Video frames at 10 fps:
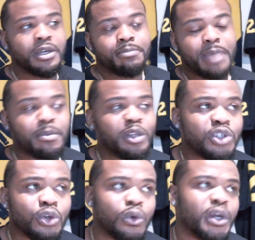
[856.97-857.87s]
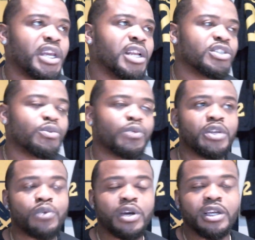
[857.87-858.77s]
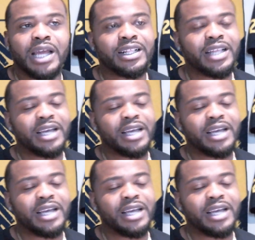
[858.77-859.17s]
Baby Tua, he doesn't really run like that.